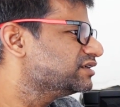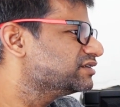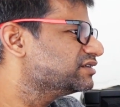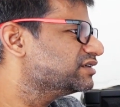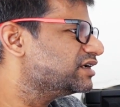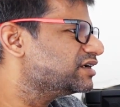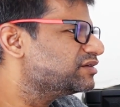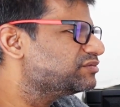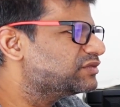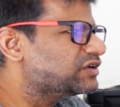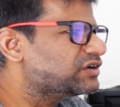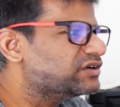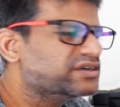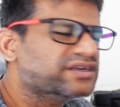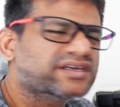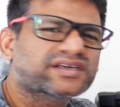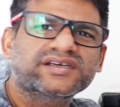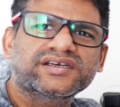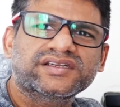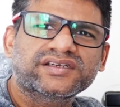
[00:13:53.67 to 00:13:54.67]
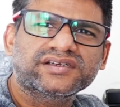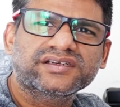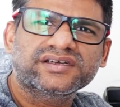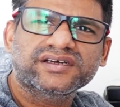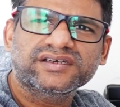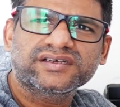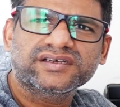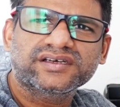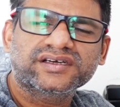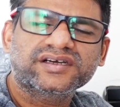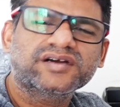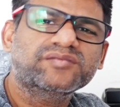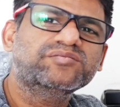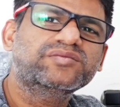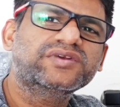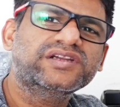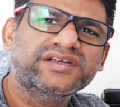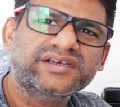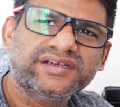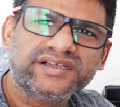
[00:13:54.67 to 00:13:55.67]
see, I'm not again a
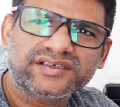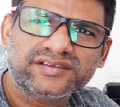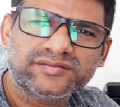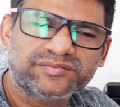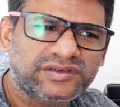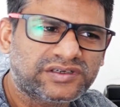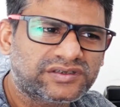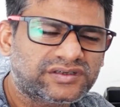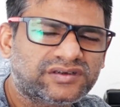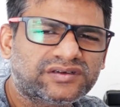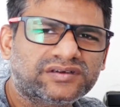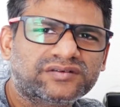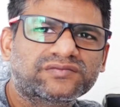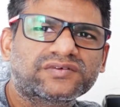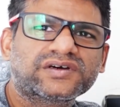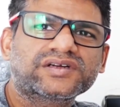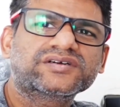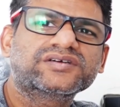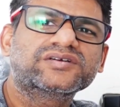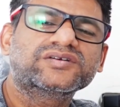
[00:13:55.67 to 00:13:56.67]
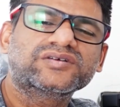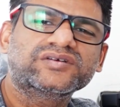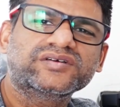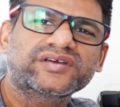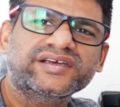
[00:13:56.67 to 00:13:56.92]
complete expert or worked